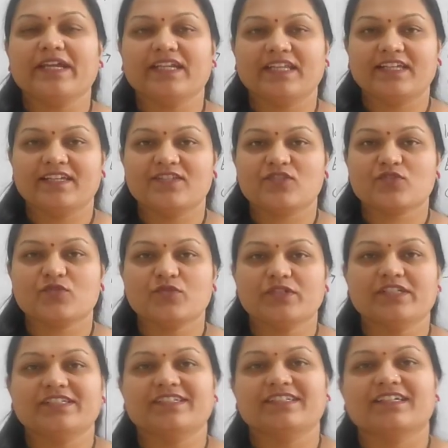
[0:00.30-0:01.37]
my dear
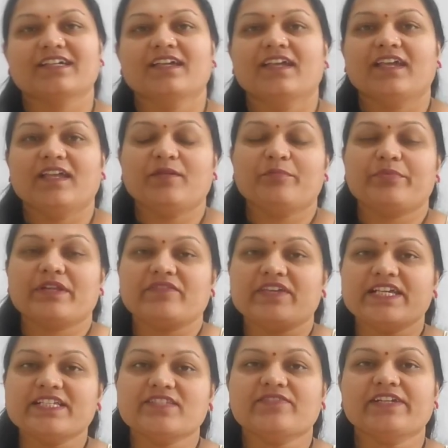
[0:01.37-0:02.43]
student. In
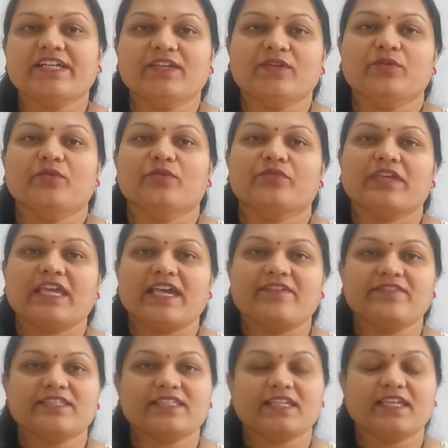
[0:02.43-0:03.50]
previous video we
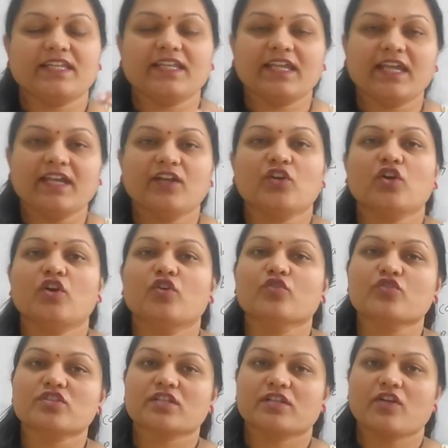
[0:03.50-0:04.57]
have seen
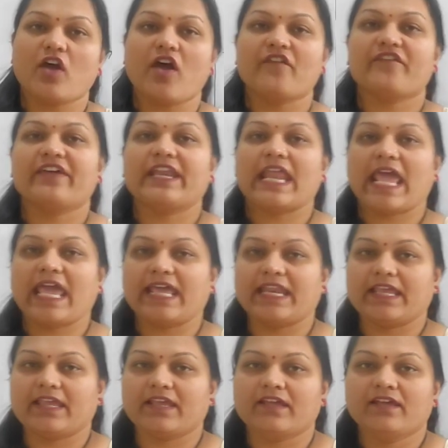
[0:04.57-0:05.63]
introduction of an
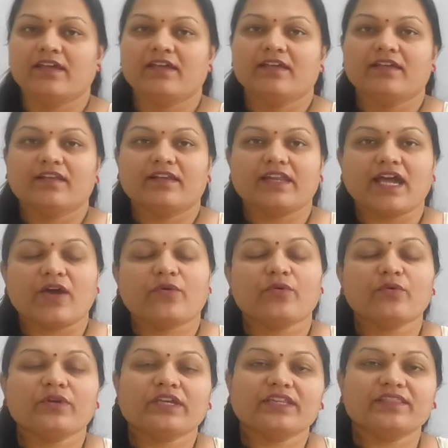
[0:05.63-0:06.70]
array.
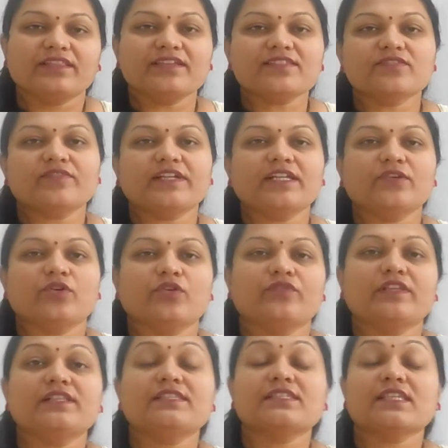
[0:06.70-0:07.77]
Now in this video
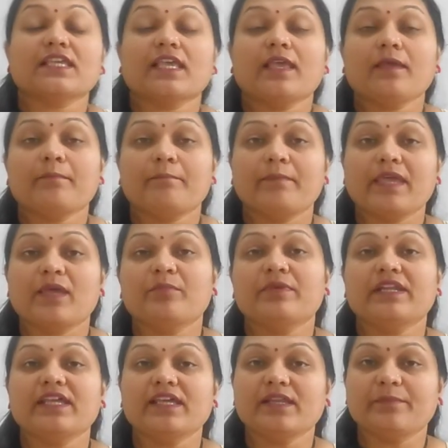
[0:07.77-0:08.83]
we'll see
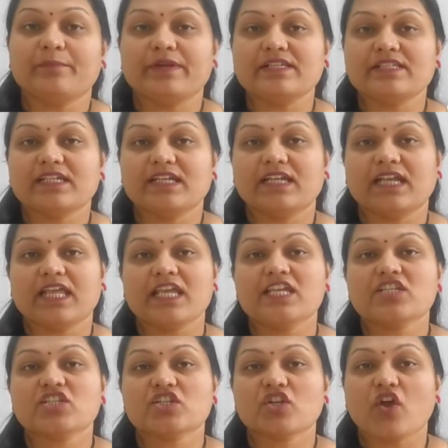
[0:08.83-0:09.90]
memory
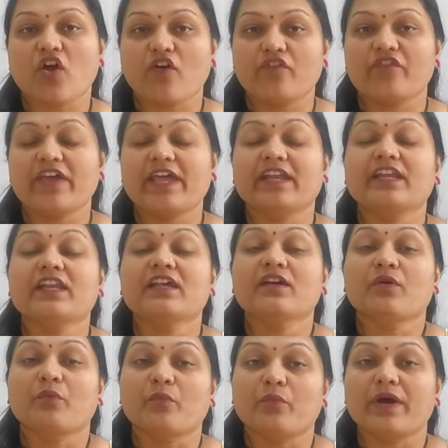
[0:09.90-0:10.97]
representation of an
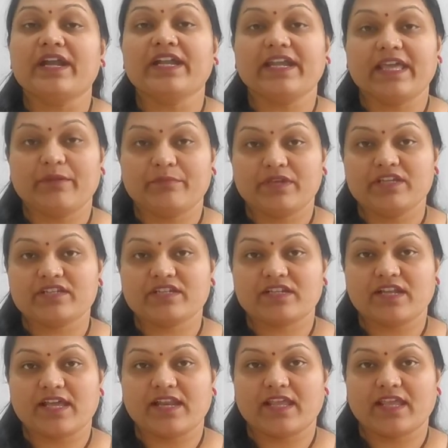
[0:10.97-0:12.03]

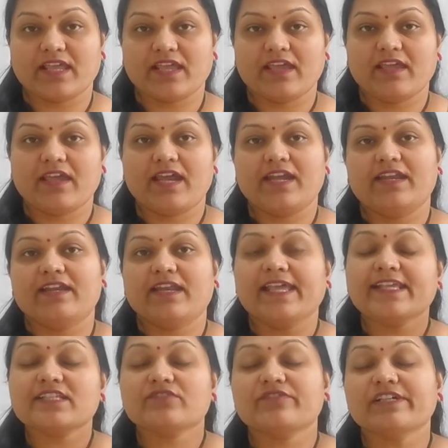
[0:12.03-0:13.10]
one-dimensional array. And in
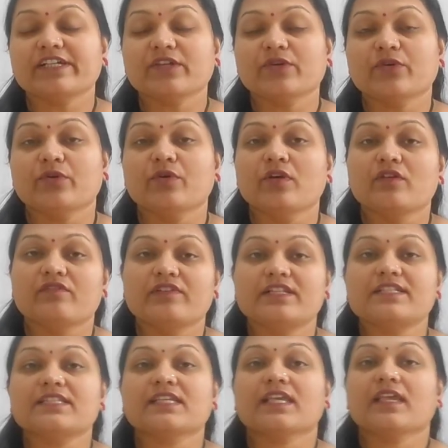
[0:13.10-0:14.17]
next video
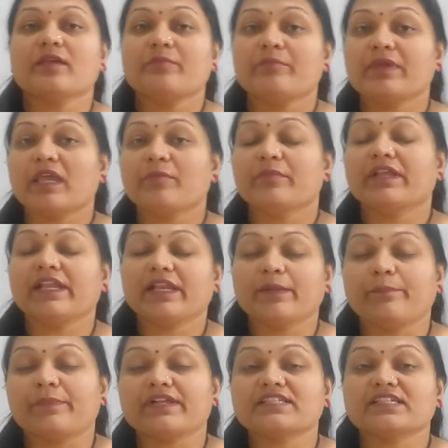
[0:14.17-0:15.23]
we'll see memory
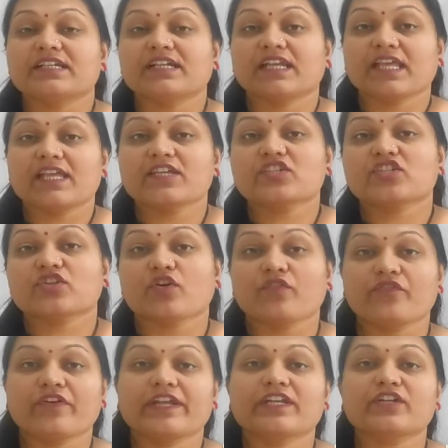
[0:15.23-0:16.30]
representation
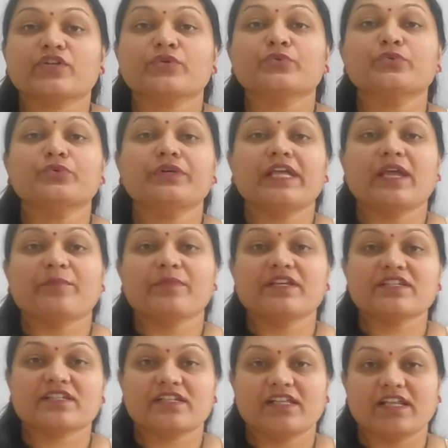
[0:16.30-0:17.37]
of an
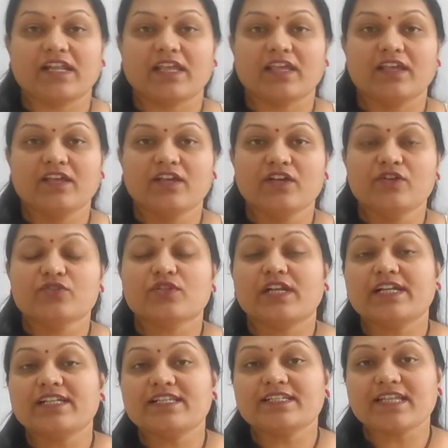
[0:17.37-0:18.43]
two-dimensional array. So
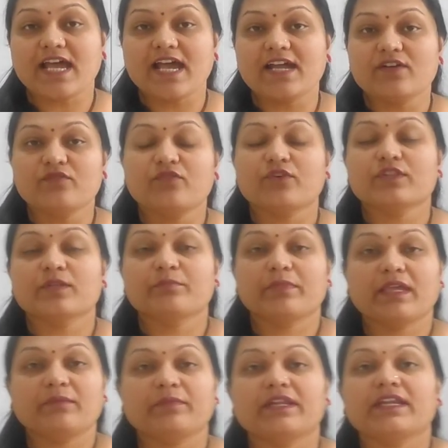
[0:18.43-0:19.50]
let's start for the
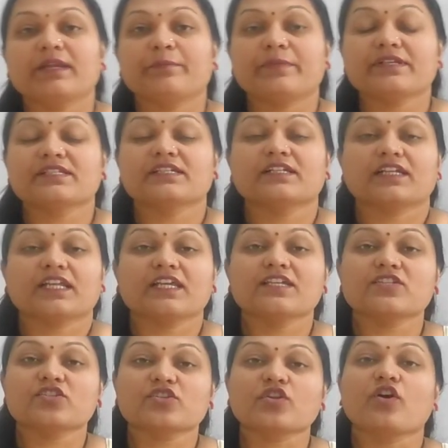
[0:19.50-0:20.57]
memory
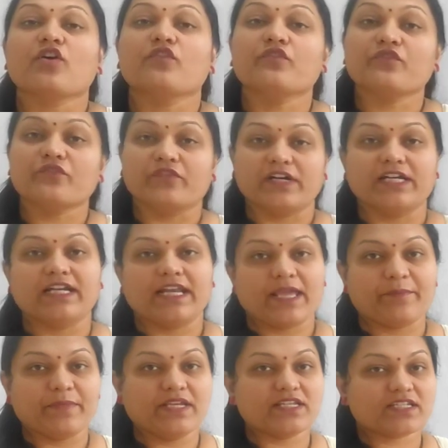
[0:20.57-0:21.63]
representation of
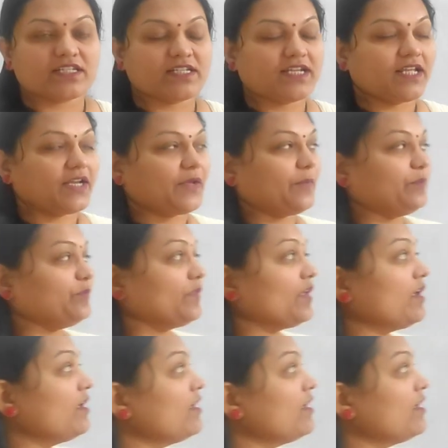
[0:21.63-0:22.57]
one-dimensional array.